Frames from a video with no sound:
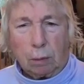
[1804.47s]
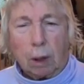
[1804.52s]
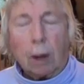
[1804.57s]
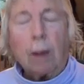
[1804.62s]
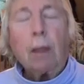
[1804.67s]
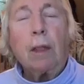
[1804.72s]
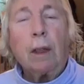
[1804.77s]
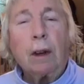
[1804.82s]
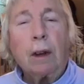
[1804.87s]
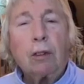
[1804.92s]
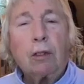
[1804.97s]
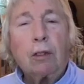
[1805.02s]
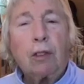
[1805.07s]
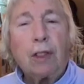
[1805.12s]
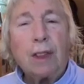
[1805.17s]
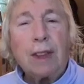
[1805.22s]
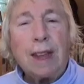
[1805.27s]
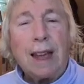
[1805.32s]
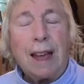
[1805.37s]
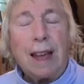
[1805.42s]
That is
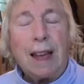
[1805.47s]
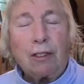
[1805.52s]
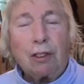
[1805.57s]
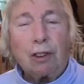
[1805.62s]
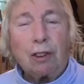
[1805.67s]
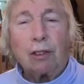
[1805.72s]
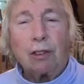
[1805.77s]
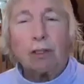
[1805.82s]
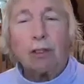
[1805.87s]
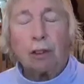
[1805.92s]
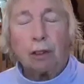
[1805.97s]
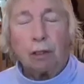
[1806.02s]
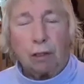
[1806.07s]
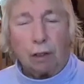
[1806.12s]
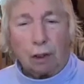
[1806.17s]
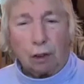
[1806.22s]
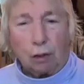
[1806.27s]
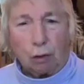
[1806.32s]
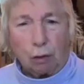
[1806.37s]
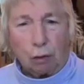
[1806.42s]
the essence of
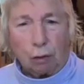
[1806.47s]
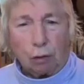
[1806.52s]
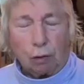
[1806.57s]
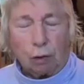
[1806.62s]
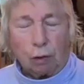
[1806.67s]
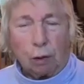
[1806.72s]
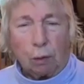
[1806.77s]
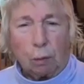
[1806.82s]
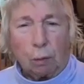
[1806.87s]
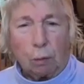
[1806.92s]
each of you.